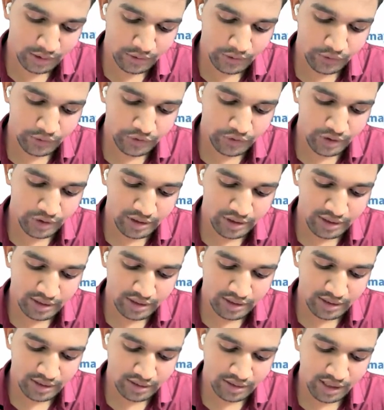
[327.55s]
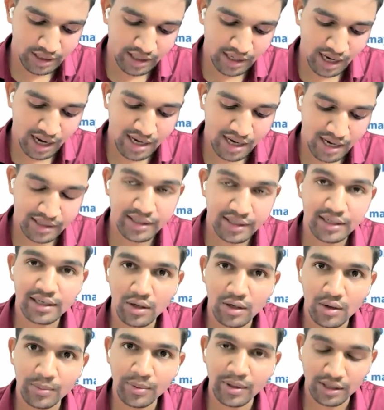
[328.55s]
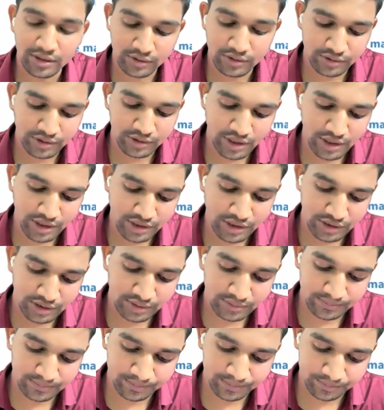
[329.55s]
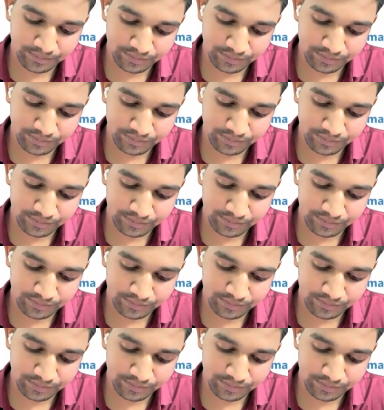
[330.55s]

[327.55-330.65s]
Usually, an article of association